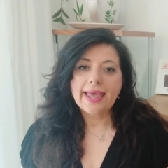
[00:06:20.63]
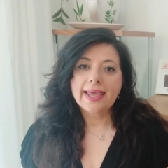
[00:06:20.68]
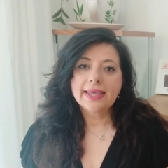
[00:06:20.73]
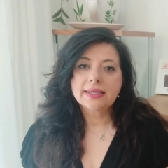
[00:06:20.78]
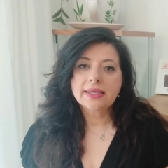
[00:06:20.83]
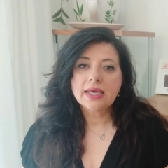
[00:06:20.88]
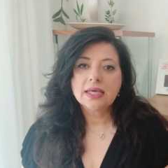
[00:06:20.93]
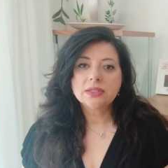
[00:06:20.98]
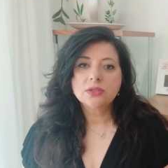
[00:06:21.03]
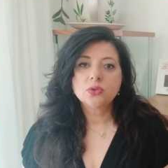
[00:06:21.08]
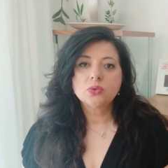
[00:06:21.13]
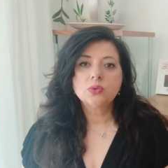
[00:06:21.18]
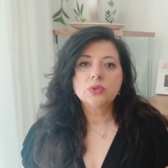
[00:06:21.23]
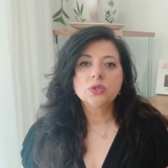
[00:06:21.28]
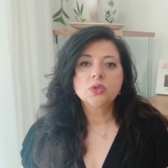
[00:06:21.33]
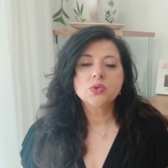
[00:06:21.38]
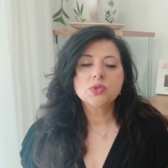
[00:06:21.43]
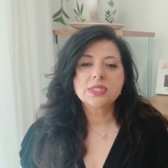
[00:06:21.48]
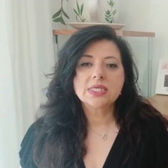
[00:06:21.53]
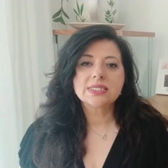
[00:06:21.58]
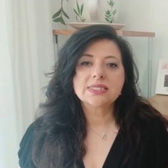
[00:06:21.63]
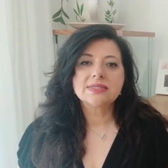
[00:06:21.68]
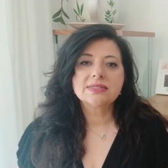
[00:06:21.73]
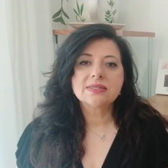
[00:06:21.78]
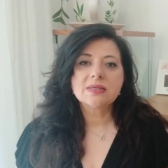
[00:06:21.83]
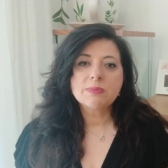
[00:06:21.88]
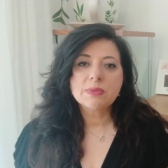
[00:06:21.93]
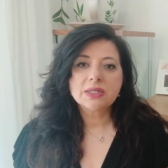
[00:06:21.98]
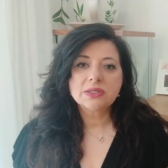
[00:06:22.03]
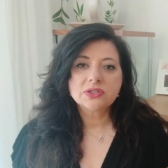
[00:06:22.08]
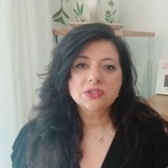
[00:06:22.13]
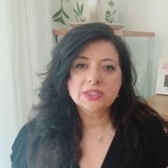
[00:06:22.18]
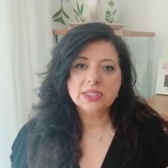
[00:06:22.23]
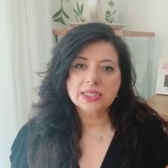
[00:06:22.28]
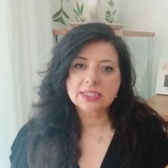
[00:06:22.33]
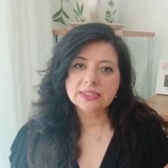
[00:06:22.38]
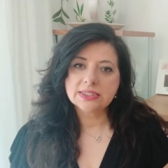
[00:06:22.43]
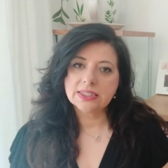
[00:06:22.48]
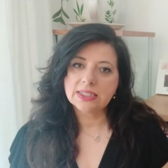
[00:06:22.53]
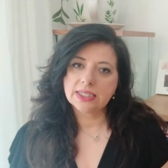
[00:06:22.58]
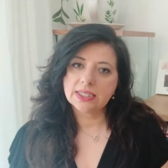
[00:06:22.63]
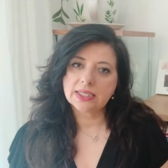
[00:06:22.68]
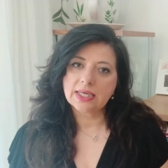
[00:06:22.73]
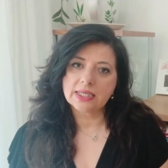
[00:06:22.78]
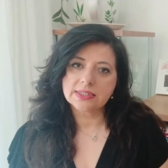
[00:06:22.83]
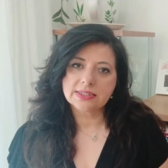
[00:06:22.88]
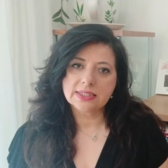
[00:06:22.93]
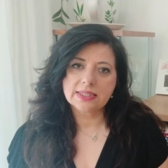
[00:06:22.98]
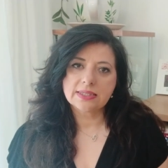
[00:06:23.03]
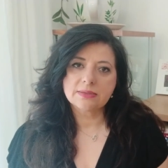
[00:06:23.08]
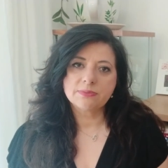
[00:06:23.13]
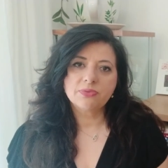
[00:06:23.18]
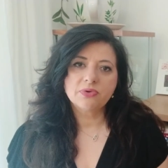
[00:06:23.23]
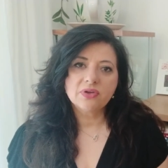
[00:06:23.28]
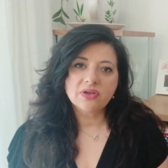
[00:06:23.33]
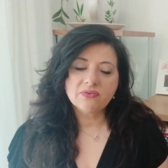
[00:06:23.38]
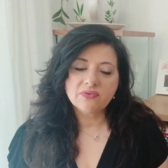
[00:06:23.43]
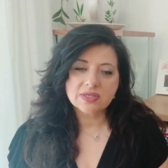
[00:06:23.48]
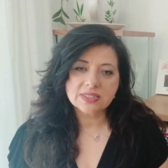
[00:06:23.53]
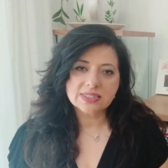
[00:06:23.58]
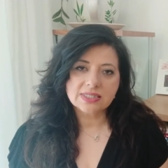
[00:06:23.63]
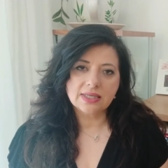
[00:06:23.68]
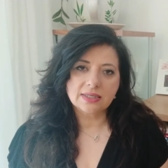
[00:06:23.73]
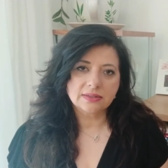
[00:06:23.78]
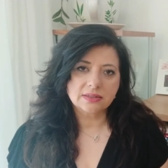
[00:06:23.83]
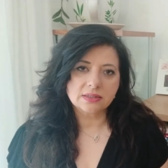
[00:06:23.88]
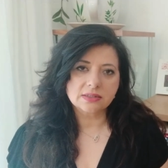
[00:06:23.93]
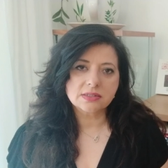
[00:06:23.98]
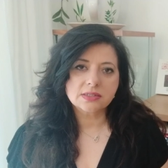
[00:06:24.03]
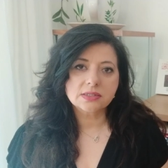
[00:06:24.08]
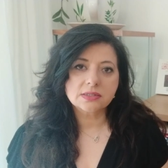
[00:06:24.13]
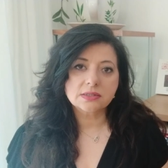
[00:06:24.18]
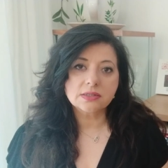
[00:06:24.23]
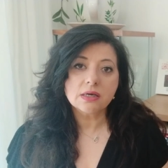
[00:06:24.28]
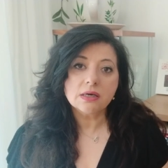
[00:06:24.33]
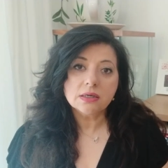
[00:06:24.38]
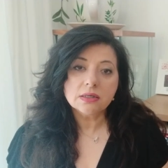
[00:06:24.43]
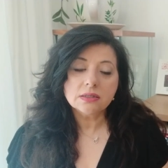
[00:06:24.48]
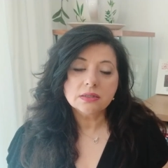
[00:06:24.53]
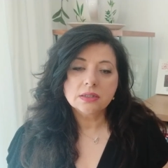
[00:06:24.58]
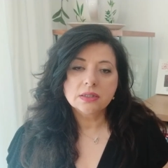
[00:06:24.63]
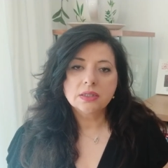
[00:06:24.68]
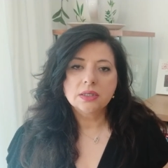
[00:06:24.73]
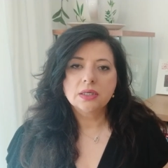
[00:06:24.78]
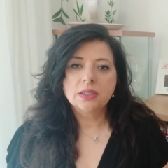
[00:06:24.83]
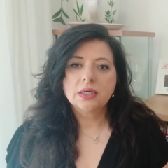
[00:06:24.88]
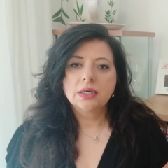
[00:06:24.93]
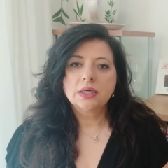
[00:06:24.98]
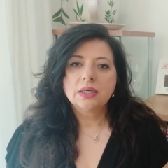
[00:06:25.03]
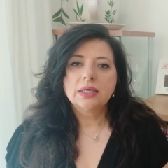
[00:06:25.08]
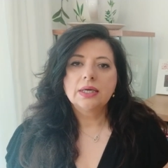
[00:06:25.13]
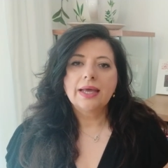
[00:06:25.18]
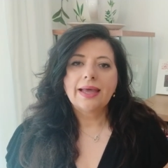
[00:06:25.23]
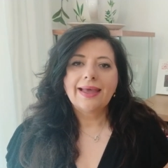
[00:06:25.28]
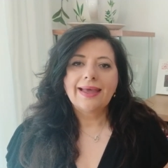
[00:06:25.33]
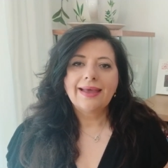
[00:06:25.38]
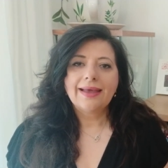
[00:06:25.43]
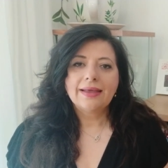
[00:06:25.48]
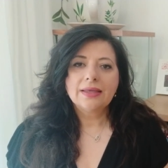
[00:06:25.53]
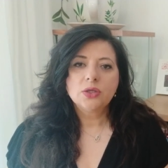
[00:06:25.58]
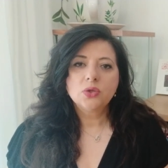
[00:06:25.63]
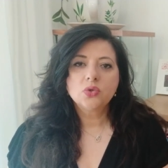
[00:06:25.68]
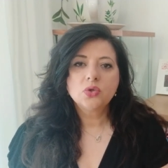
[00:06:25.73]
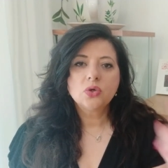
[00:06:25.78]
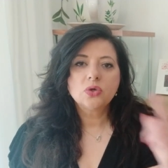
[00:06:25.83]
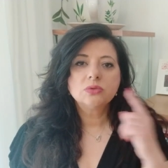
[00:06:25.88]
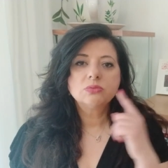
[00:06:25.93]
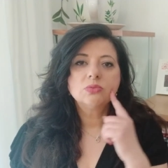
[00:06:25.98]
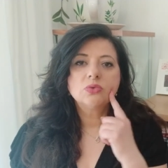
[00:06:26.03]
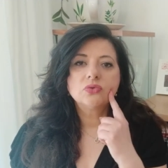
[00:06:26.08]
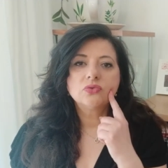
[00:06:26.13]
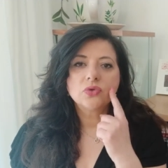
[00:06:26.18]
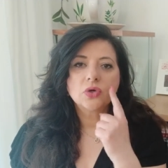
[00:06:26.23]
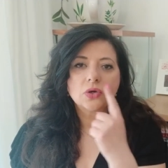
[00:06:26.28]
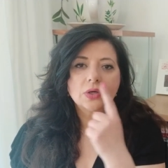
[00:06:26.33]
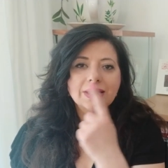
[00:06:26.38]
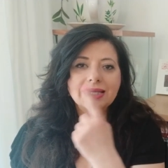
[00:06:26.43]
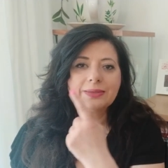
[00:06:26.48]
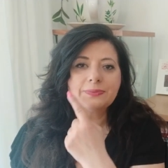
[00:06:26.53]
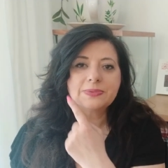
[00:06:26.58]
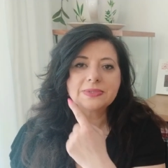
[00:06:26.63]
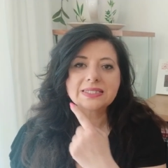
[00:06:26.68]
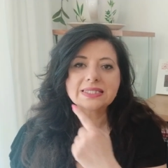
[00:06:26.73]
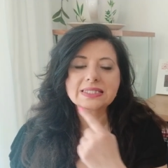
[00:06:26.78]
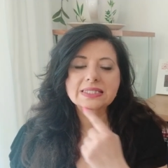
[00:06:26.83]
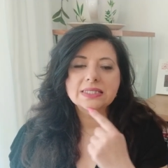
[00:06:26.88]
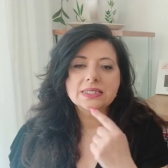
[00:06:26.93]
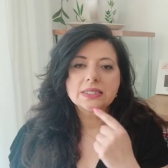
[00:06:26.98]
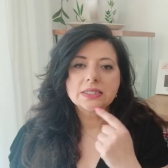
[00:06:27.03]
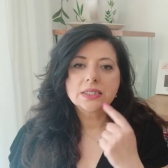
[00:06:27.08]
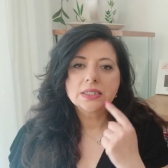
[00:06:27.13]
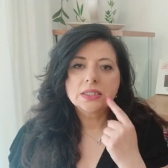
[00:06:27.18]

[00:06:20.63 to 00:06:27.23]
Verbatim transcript: Again, you will use a similar technique as in the previous letter S. You don't move your lips.